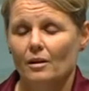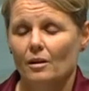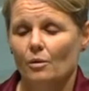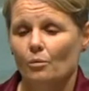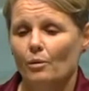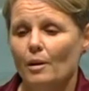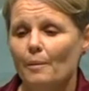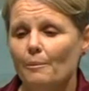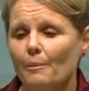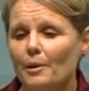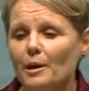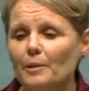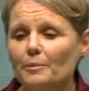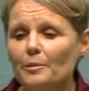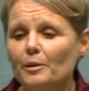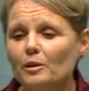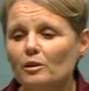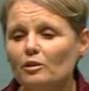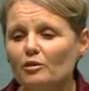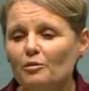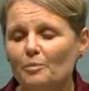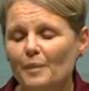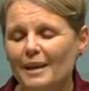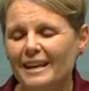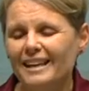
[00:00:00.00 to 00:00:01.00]
When people
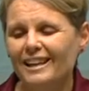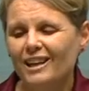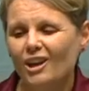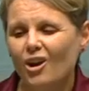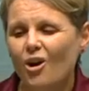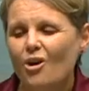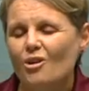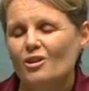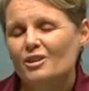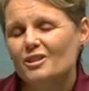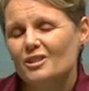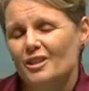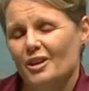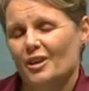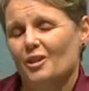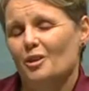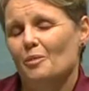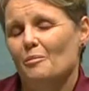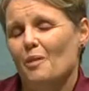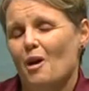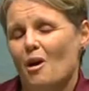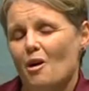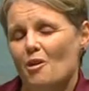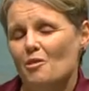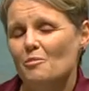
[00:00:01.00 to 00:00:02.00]
have been long-term
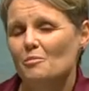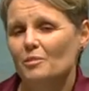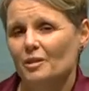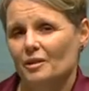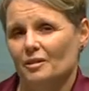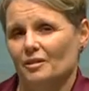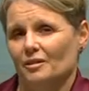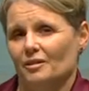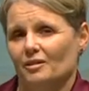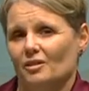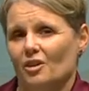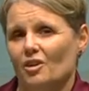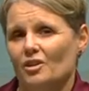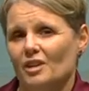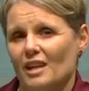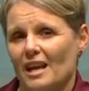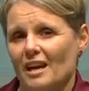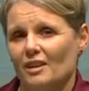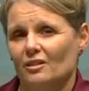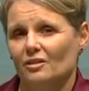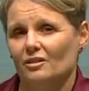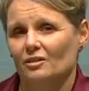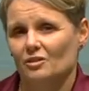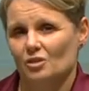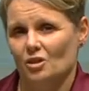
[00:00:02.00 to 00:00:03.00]
homeless on our
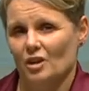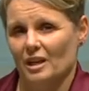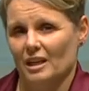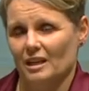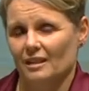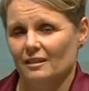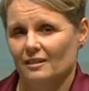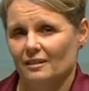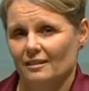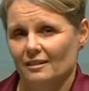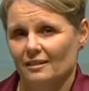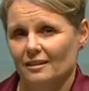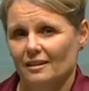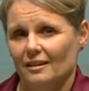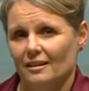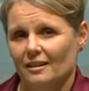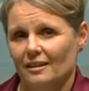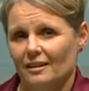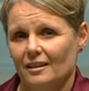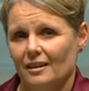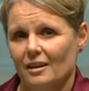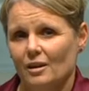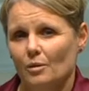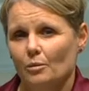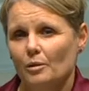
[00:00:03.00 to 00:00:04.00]
streets
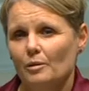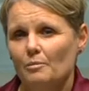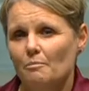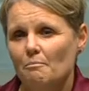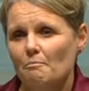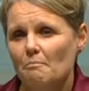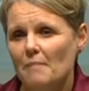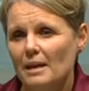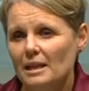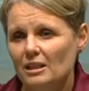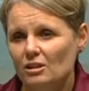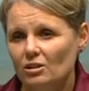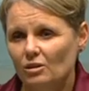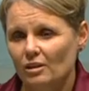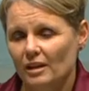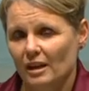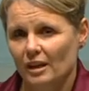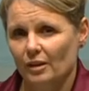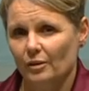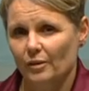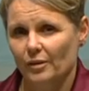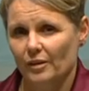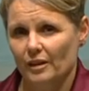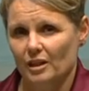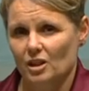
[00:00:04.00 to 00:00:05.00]
with mental
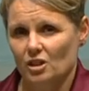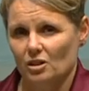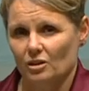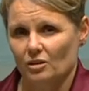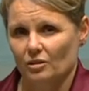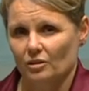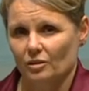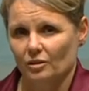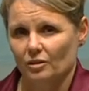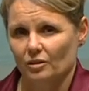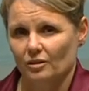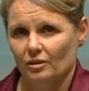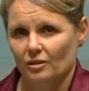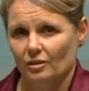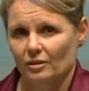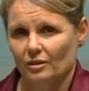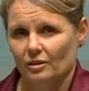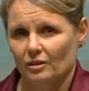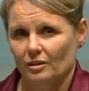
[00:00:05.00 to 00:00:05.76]
health issues,